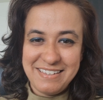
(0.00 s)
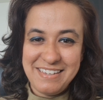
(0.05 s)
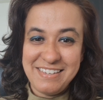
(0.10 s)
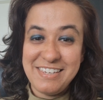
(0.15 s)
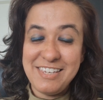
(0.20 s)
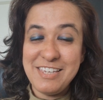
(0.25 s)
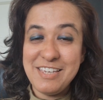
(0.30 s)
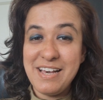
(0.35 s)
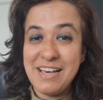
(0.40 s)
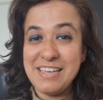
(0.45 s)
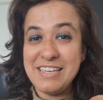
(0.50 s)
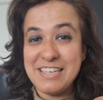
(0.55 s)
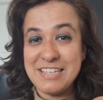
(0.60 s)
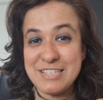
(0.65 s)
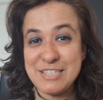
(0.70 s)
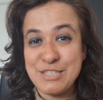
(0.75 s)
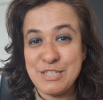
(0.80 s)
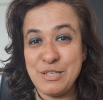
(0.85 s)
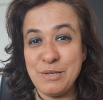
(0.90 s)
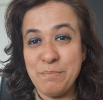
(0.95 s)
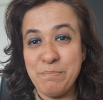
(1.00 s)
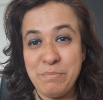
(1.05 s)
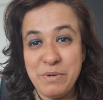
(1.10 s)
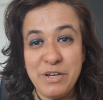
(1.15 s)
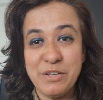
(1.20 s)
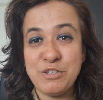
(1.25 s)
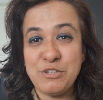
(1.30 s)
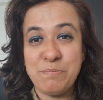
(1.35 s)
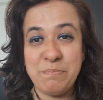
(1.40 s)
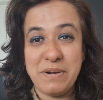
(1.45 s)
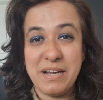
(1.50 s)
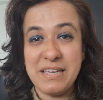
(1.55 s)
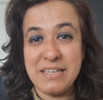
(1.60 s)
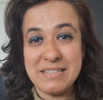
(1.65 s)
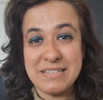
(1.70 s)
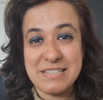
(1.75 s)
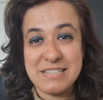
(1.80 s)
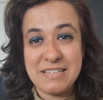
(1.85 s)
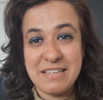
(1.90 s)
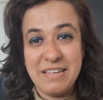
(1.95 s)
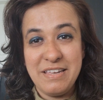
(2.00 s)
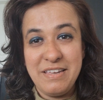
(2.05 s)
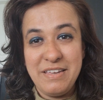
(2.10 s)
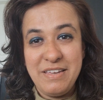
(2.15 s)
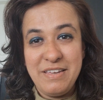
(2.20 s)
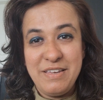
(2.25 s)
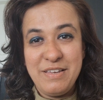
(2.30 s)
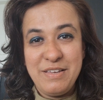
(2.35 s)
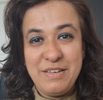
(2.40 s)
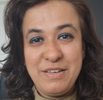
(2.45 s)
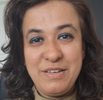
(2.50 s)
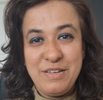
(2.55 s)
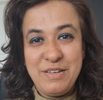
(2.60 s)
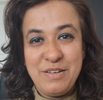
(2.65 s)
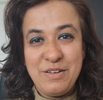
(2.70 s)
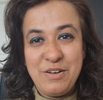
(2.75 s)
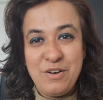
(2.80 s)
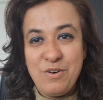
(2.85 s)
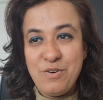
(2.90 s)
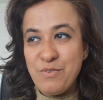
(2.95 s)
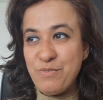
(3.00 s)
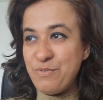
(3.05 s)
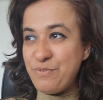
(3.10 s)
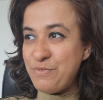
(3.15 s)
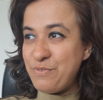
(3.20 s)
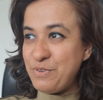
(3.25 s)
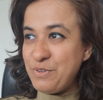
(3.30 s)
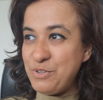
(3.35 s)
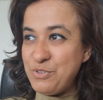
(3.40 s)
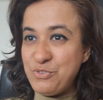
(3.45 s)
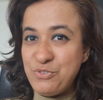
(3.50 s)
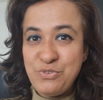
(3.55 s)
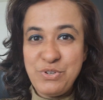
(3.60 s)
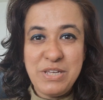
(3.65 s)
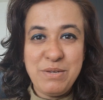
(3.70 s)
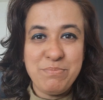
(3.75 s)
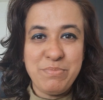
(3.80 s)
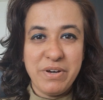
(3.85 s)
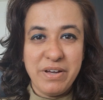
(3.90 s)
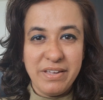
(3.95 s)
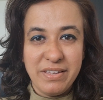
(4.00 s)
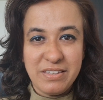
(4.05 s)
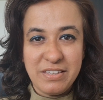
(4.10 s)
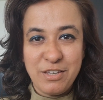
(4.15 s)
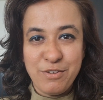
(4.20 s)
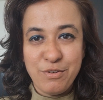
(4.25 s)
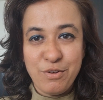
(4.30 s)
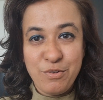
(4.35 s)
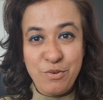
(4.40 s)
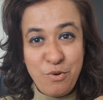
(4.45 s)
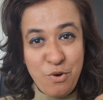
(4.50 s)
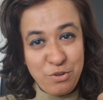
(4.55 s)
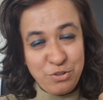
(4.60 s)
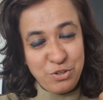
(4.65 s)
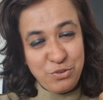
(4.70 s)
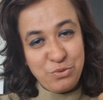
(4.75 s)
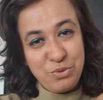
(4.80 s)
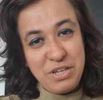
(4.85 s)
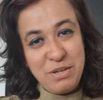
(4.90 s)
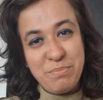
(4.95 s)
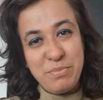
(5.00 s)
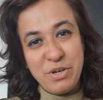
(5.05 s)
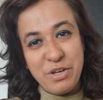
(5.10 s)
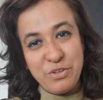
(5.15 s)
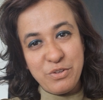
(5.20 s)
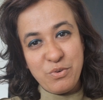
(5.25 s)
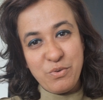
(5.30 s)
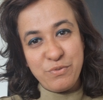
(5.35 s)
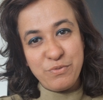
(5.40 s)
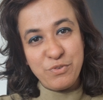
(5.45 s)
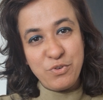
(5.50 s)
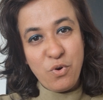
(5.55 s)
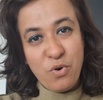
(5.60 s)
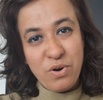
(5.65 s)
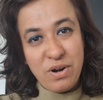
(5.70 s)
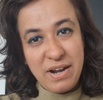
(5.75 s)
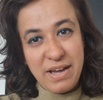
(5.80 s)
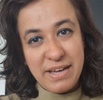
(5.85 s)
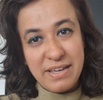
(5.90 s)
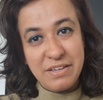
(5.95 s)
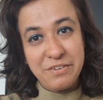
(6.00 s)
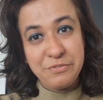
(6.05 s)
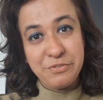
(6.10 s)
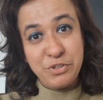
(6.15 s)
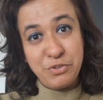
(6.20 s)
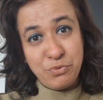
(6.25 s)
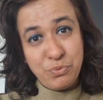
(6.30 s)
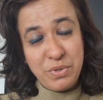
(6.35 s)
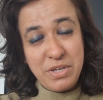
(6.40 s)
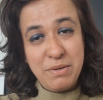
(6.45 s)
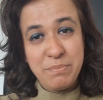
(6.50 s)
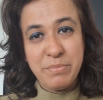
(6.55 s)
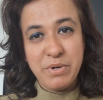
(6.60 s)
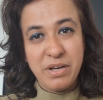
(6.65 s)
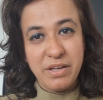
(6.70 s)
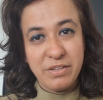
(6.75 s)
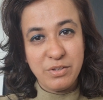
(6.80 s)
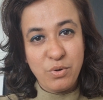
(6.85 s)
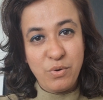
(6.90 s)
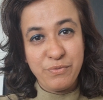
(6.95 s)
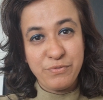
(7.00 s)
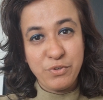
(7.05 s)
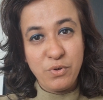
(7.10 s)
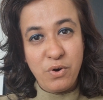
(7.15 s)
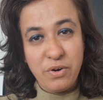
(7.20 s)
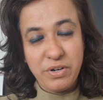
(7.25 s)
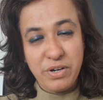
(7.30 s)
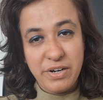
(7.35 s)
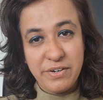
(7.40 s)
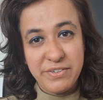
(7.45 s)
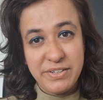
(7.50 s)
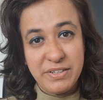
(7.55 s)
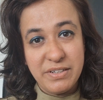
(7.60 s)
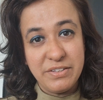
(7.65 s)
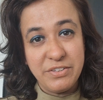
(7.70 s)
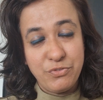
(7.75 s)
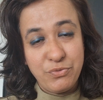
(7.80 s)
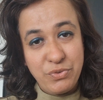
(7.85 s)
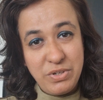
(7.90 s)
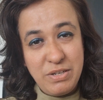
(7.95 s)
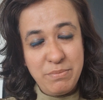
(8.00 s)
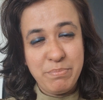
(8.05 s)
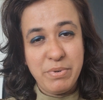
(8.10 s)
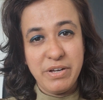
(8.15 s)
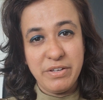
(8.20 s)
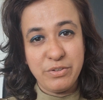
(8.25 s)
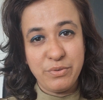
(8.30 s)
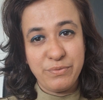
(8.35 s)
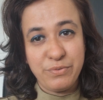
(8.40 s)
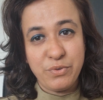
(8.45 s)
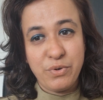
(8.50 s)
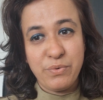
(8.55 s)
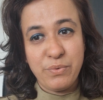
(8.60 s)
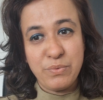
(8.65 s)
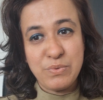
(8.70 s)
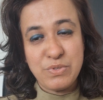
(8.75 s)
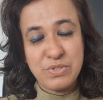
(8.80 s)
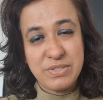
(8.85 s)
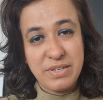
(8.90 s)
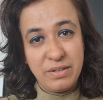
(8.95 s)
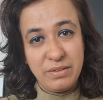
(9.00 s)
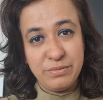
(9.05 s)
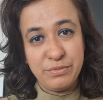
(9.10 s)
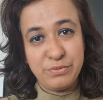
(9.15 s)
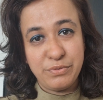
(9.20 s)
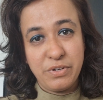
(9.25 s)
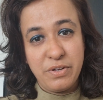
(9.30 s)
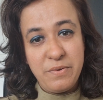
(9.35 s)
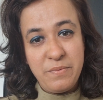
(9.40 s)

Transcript: Ikigai is the birthplace of rebirth, the rebirth of your life, the rebirth of your career, the rebirth of your own self.